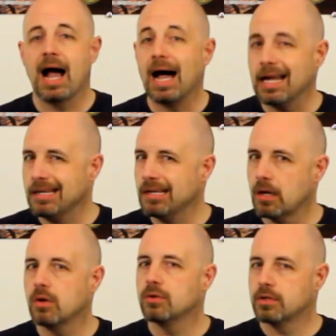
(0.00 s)
I
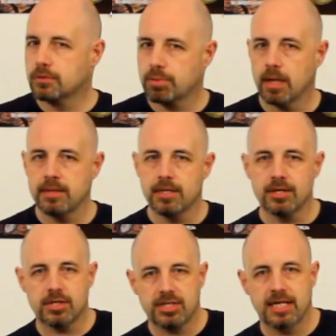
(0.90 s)
know there's probably a
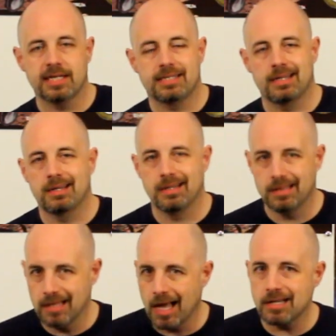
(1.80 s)
good chance that a
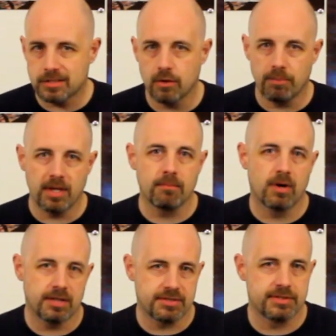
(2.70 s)
not so big
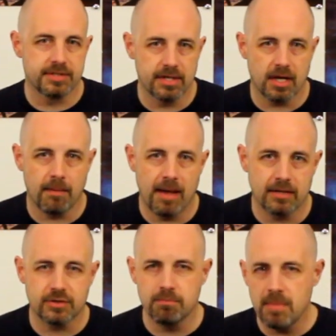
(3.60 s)
monster is going to come
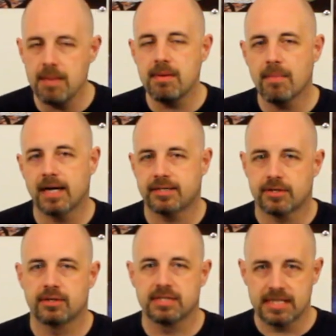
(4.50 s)
out, so maybe my
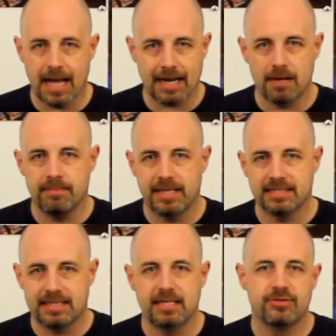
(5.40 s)
turn is not going to be
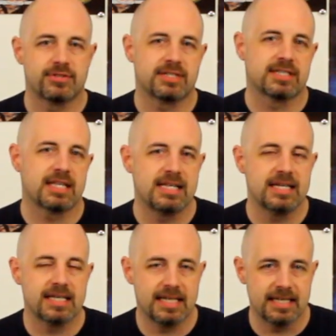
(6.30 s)
as dangerous as I
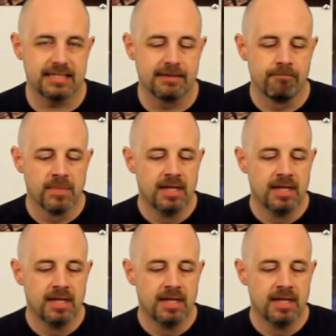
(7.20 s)
think it is.